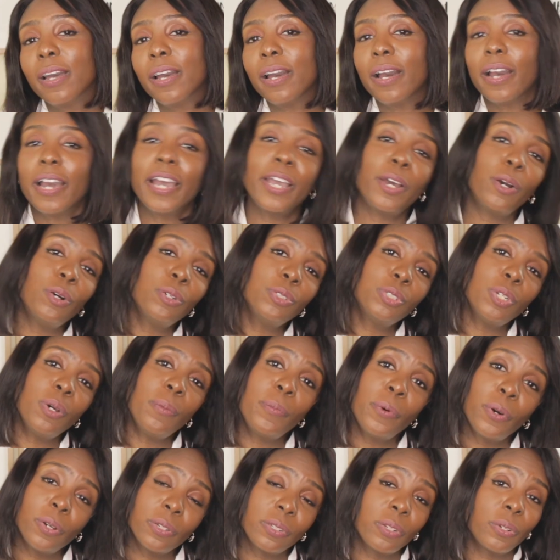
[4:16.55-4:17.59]
I also
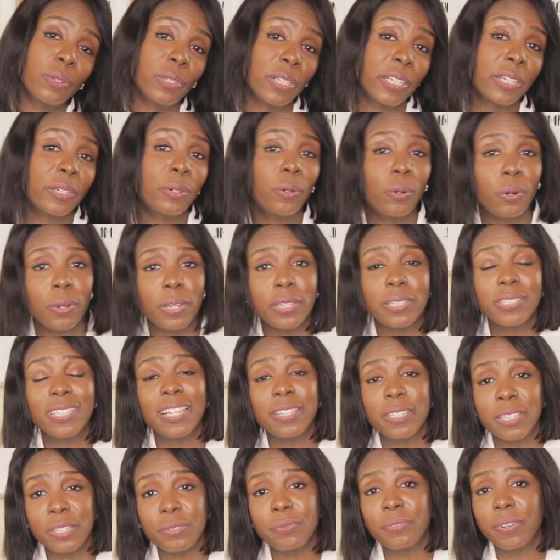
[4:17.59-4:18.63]
bought other coins that
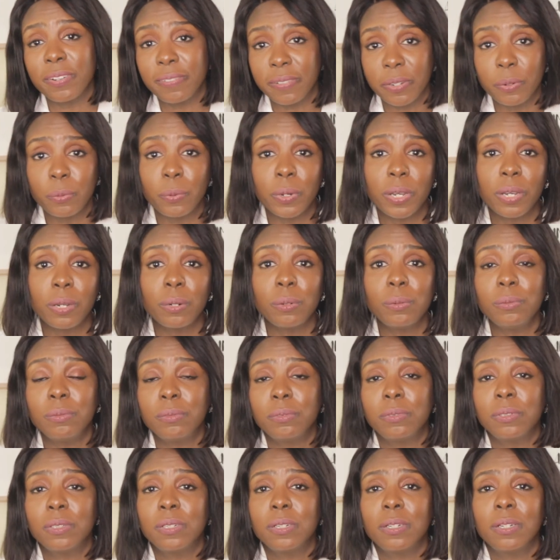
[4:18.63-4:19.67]
did very well.
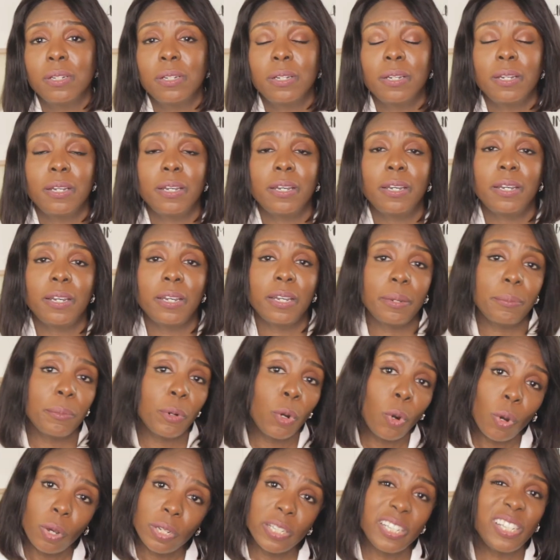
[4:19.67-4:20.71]

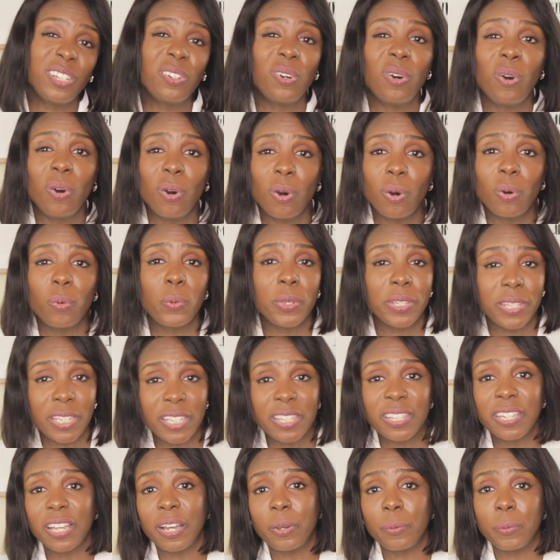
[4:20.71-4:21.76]
All in all,
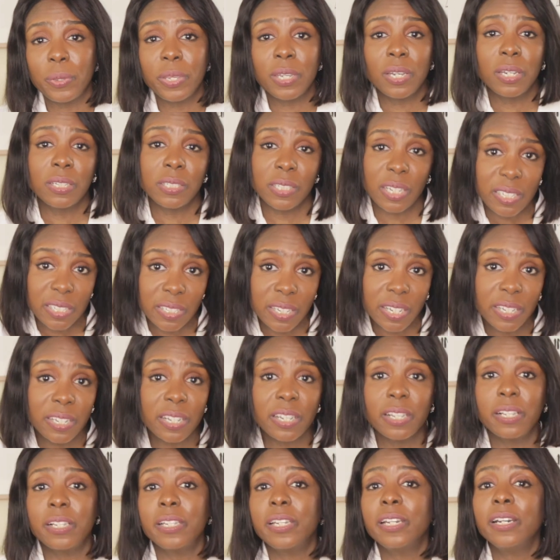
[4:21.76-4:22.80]
within that week, as I said
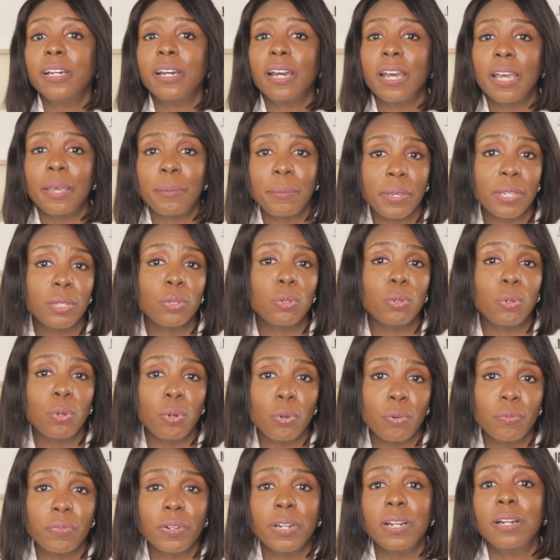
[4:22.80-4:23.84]
earlier, I made
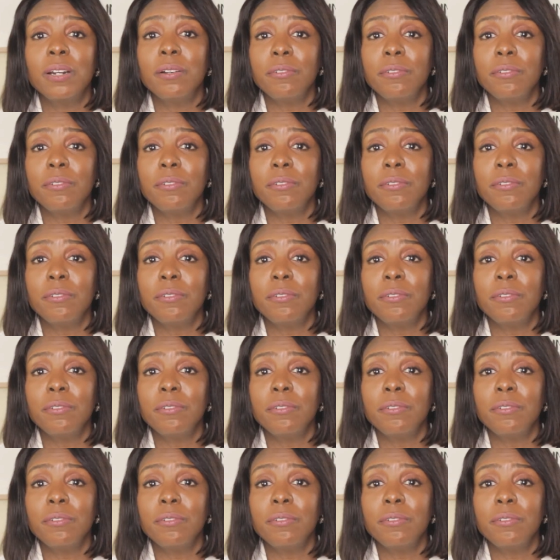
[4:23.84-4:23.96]
over